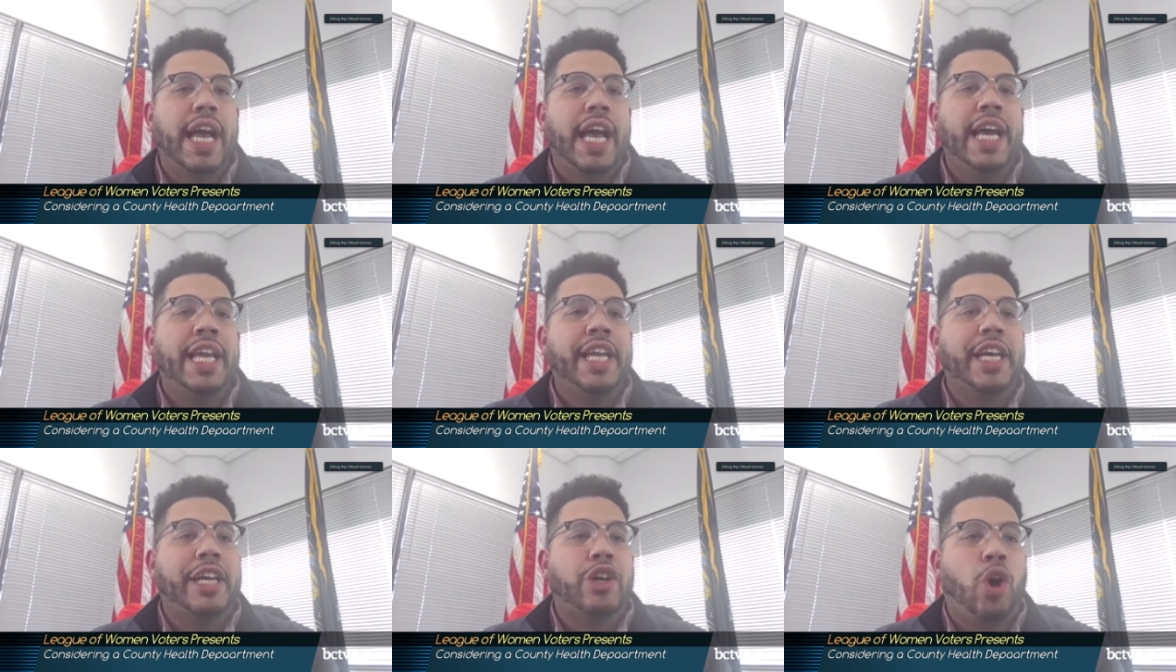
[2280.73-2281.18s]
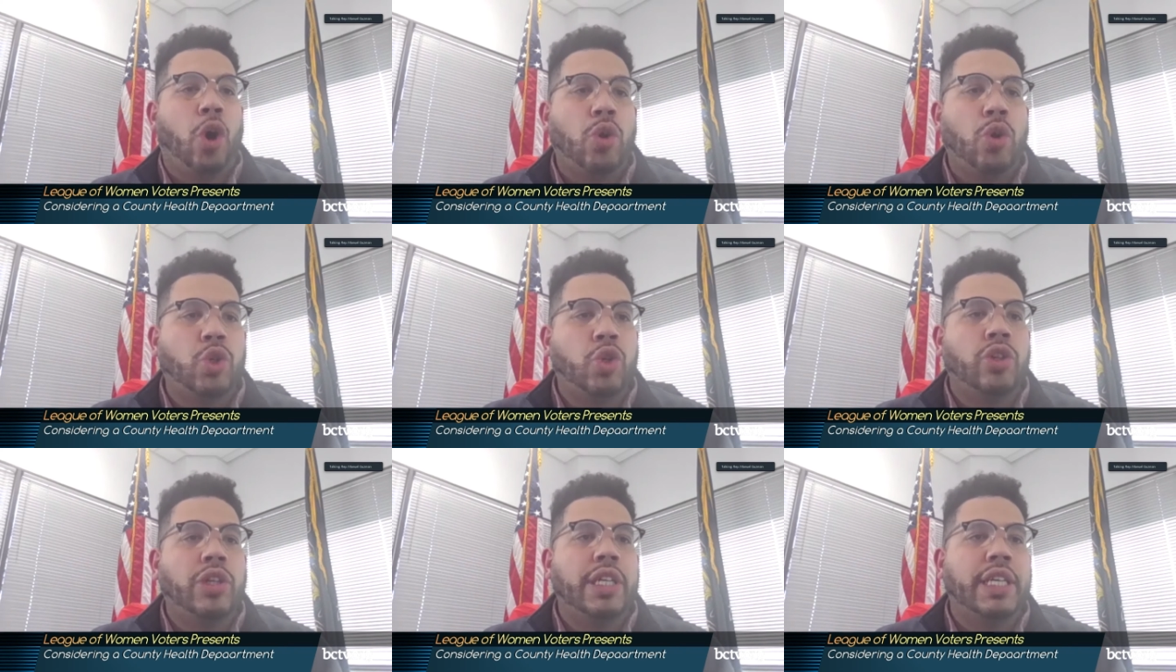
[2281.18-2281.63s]
in a
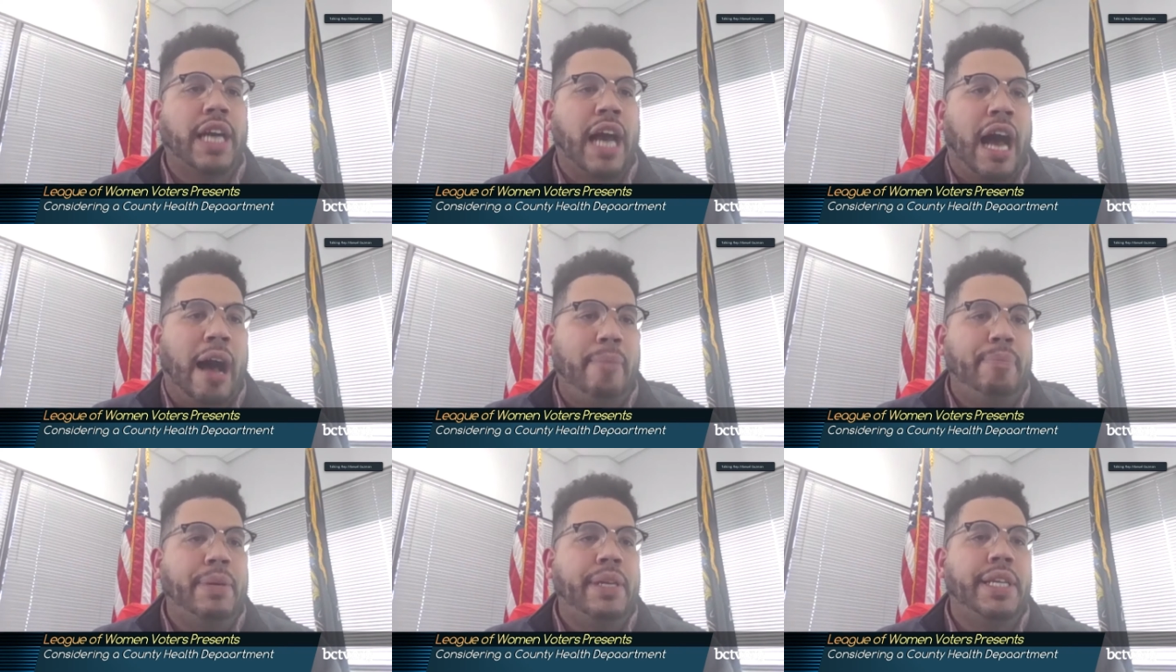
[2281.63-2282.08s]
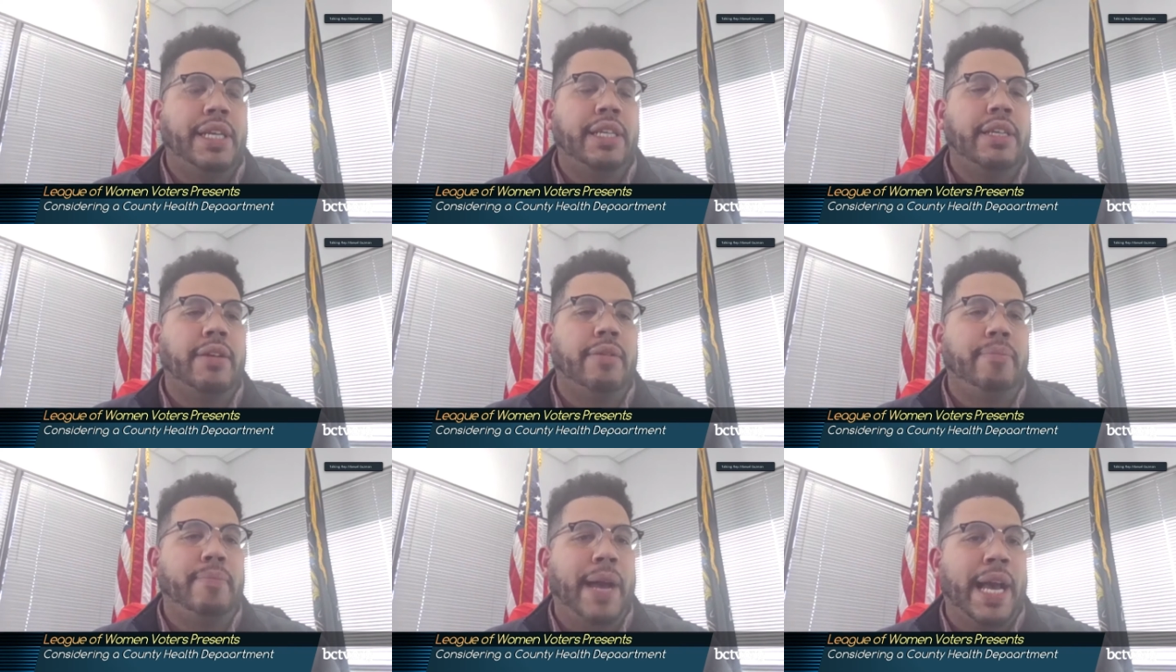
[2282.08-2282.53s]
culturally
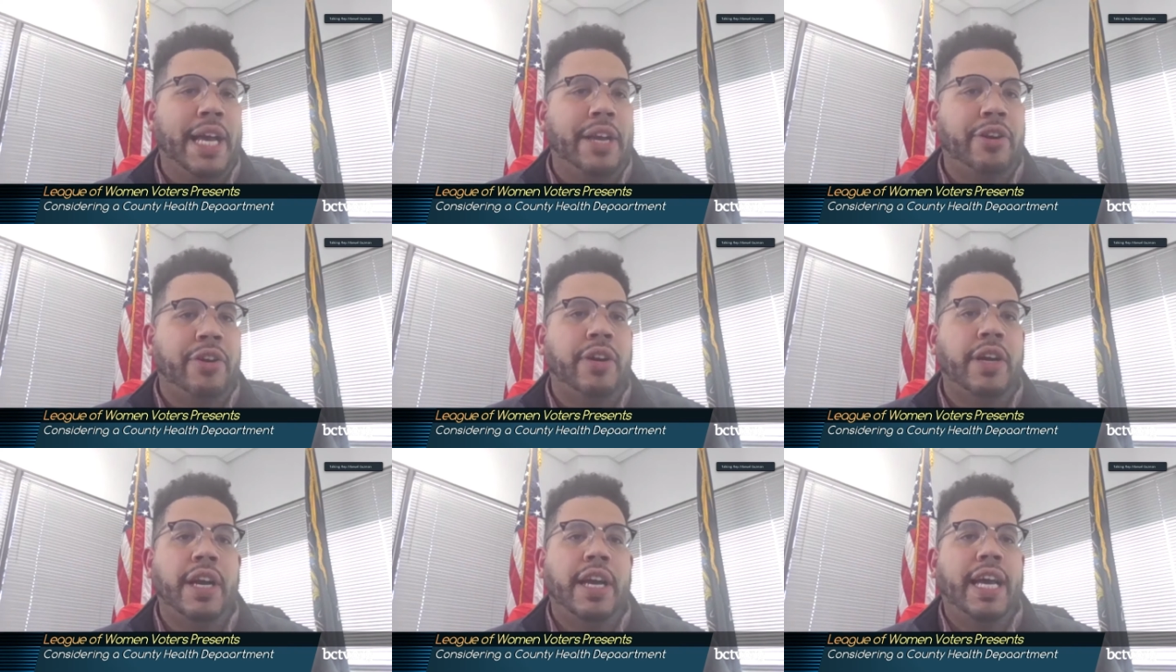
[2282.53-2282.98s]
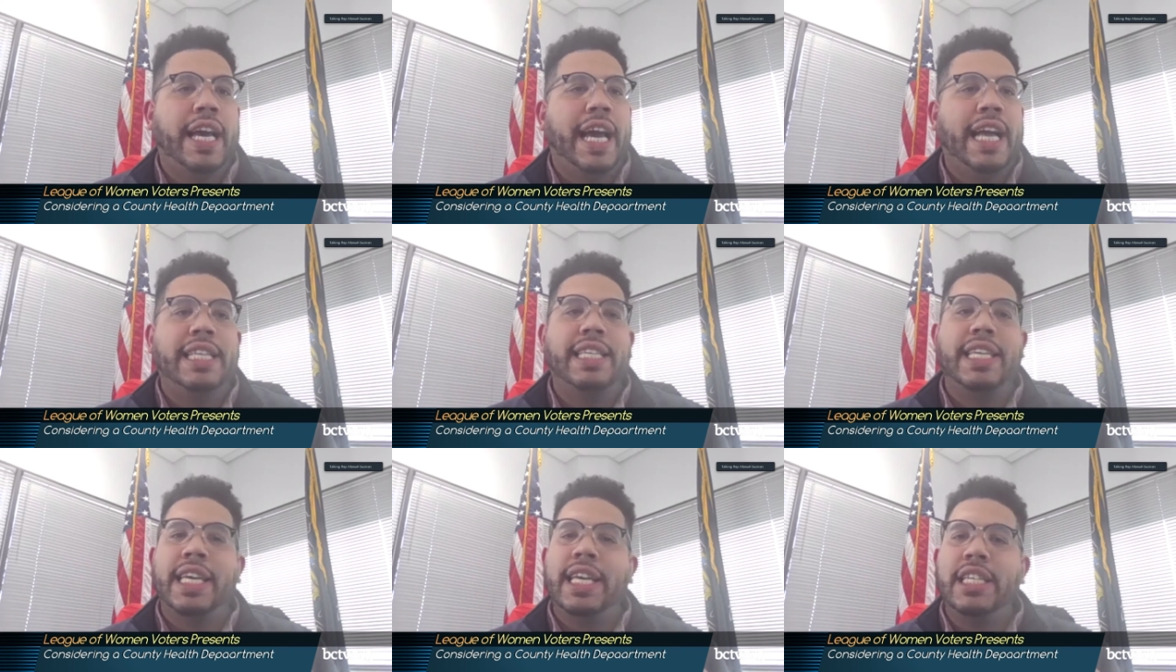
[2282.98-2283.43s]
competent manner.
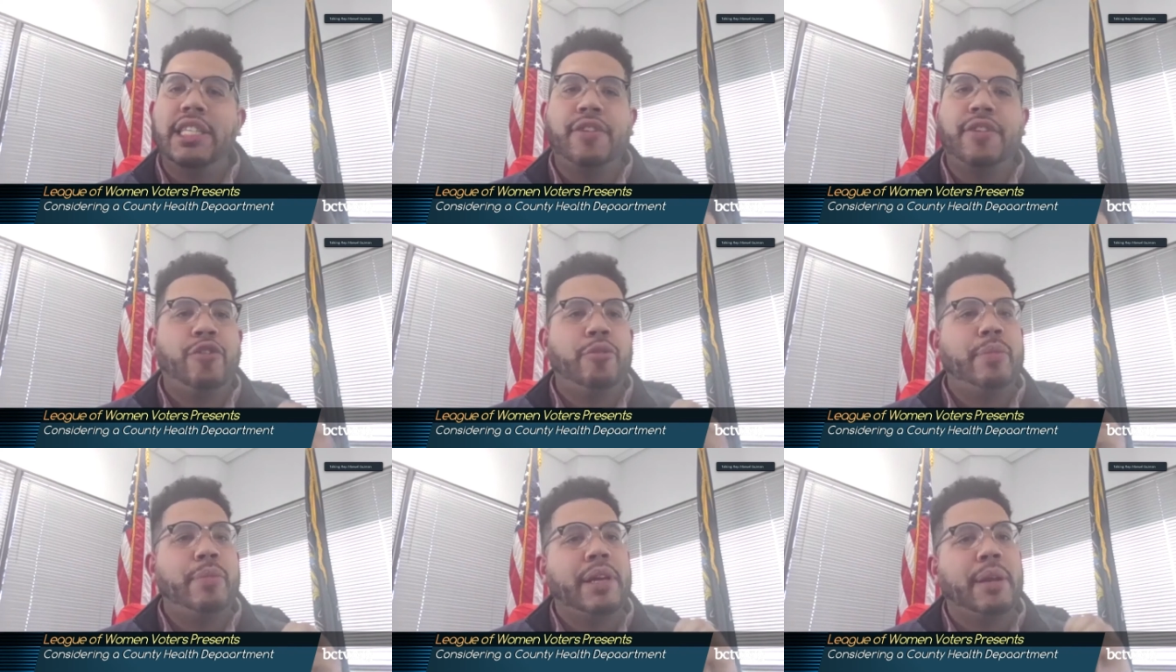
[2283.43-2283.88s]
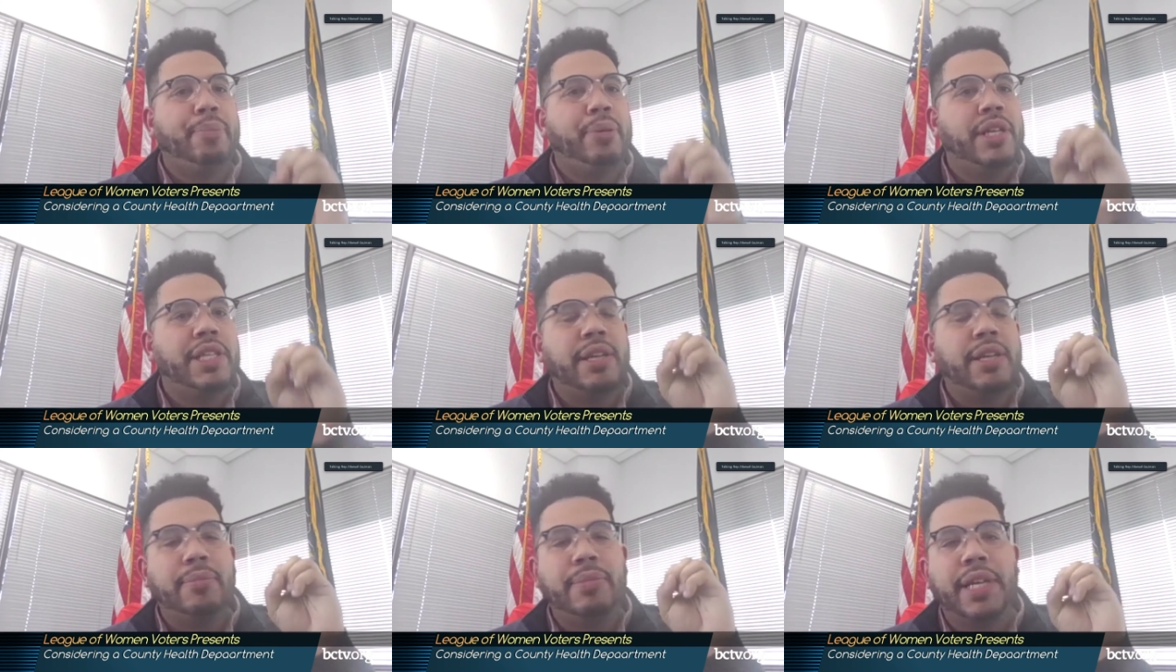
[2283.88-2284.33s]
It's easy for me to
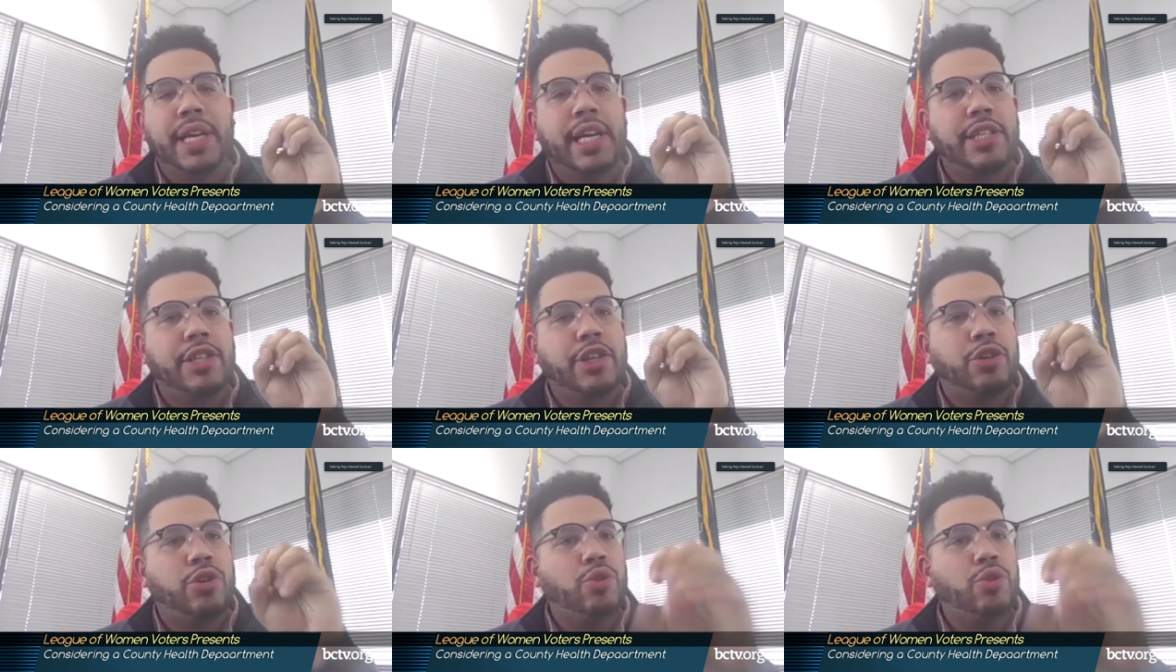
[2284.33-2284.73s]
put something into